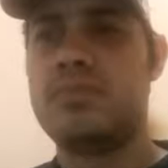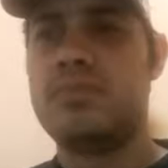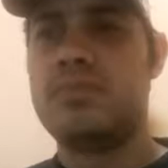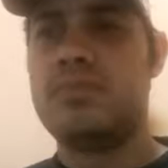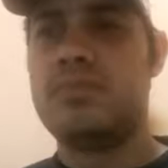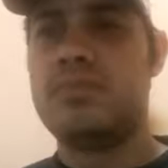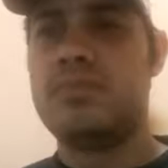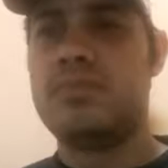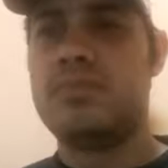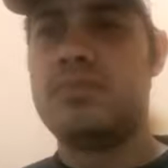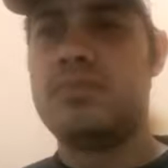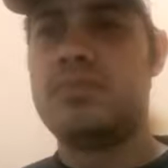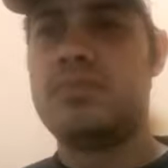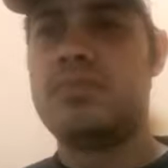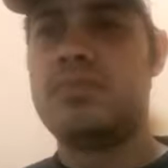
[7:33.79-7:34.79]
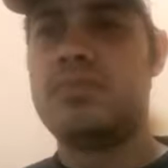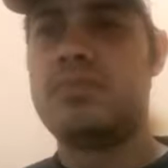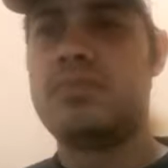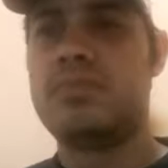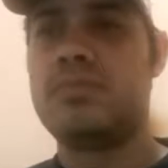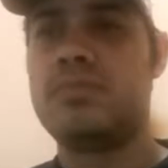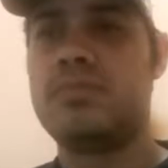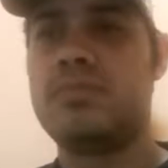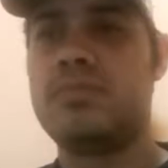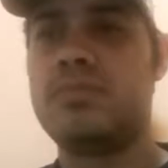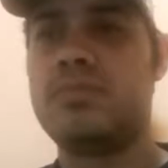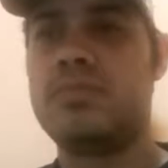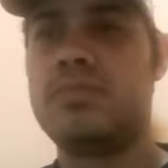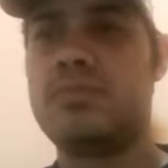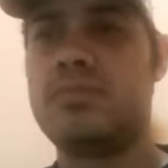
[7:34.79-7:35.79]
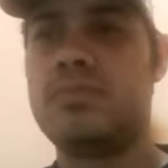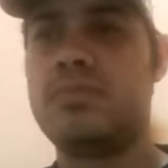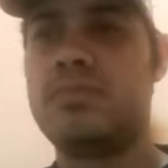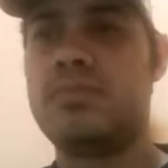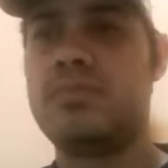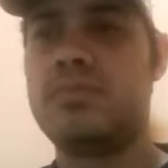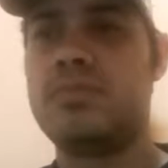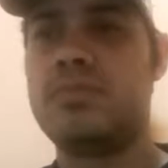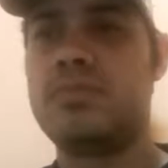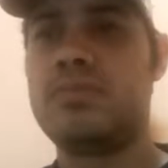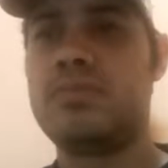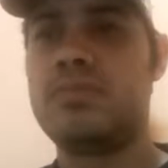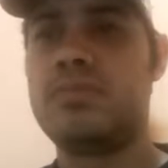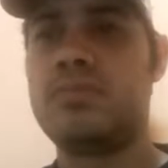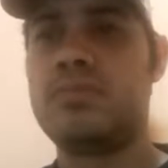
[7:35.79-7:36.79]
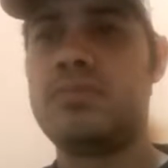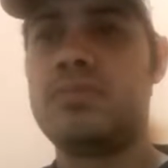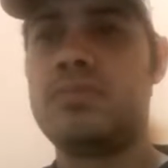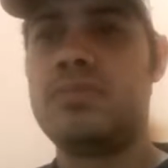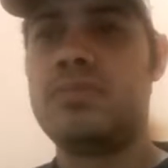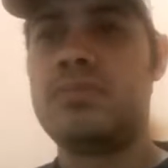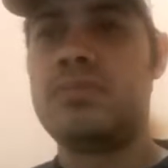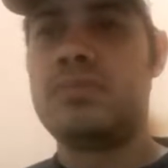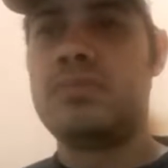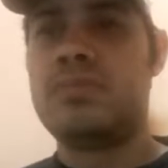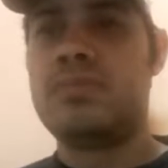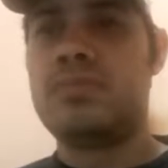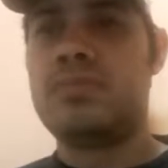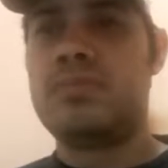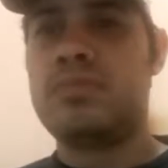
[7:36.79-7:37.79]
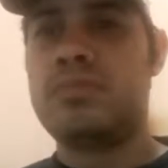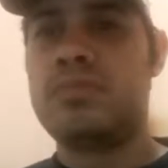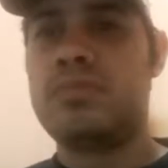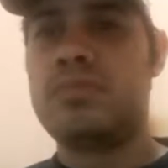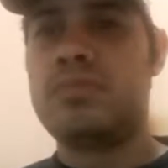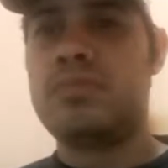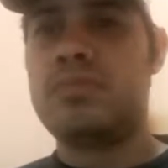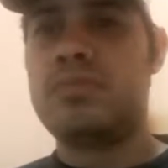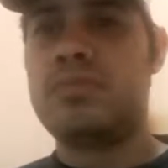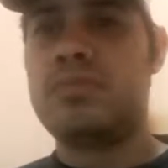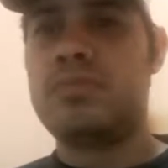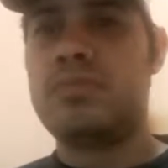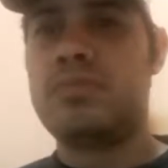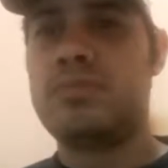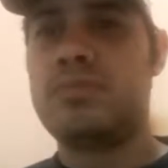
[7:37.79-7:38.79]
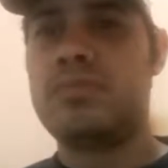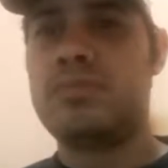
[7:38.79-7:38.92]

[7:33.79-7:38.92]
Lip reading: [no speech]